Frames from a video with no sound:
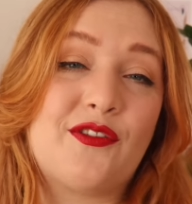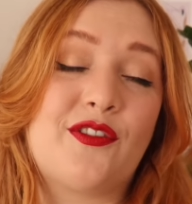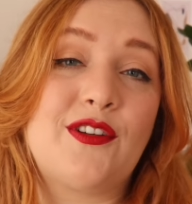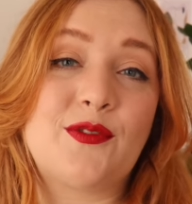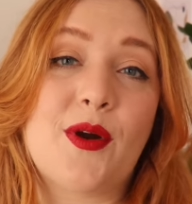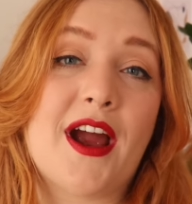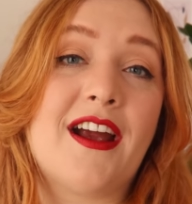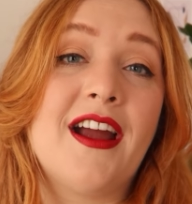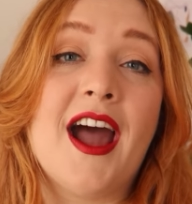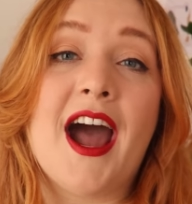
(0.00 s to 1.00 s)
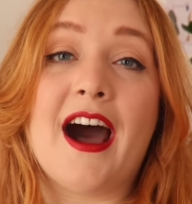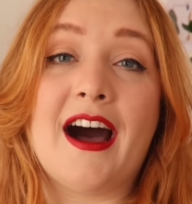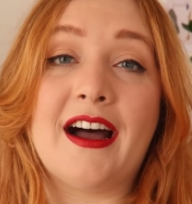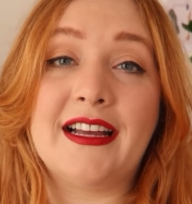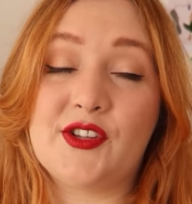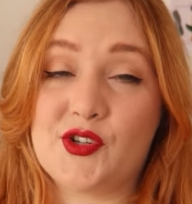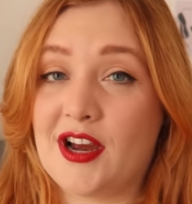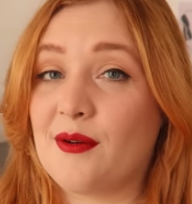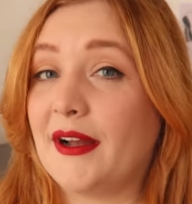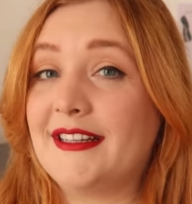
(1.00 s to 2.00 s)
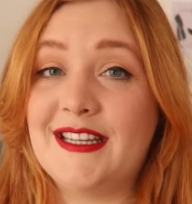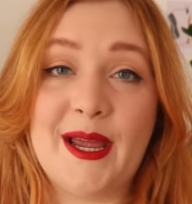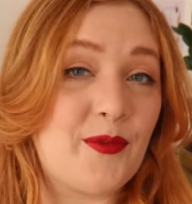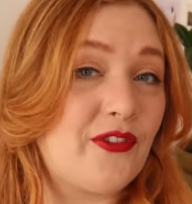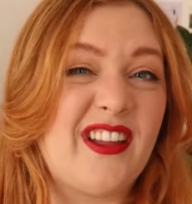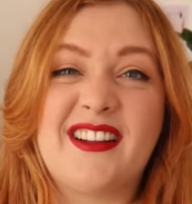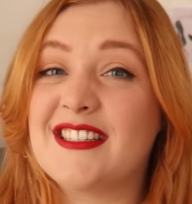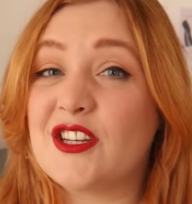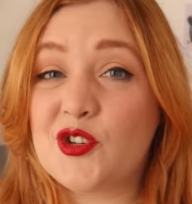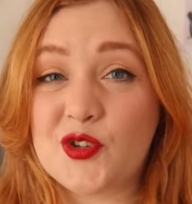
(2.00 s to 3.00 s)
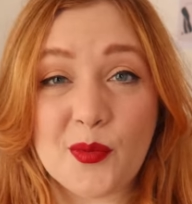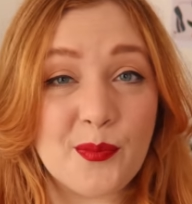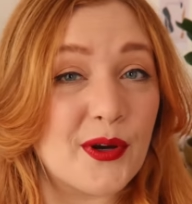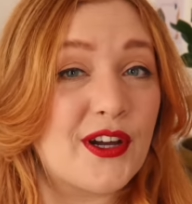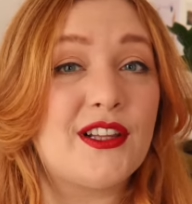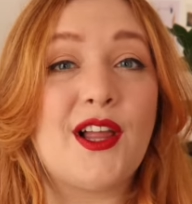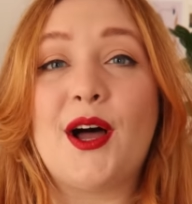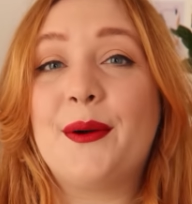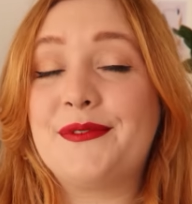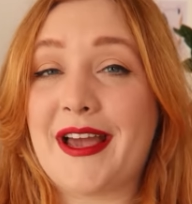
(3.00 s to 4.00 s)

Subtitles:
in the front where I share my tips for like digital book clubs,